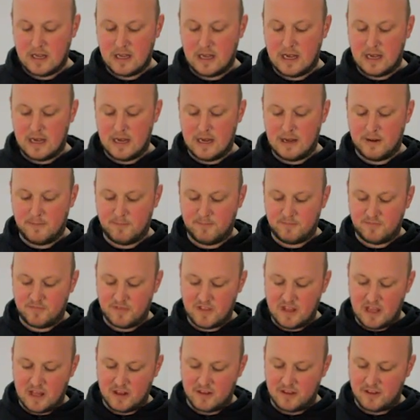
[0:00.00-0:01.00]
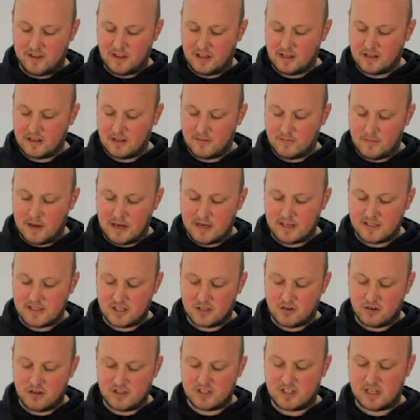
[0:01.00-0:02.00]
The other thing that
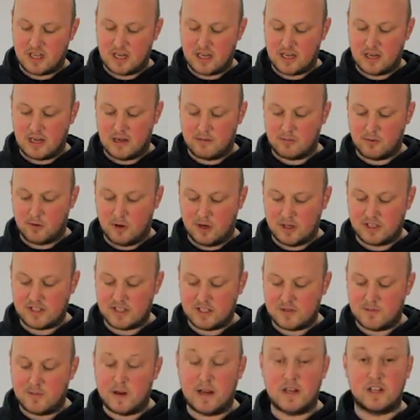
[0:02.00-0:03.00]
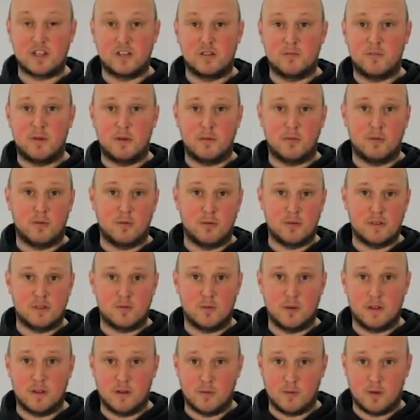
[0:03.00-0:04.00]
makes the Chris King hub quite so special, people
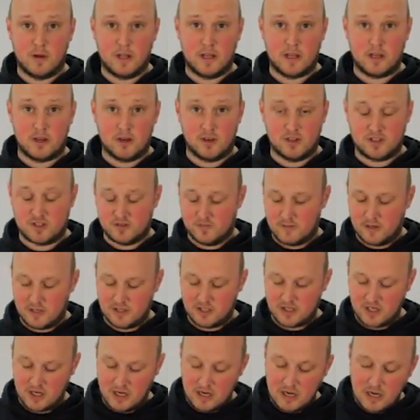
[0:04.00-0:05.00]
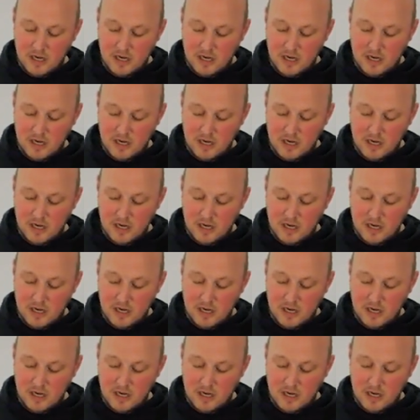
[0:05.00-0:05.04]
always wonder why they cost so much,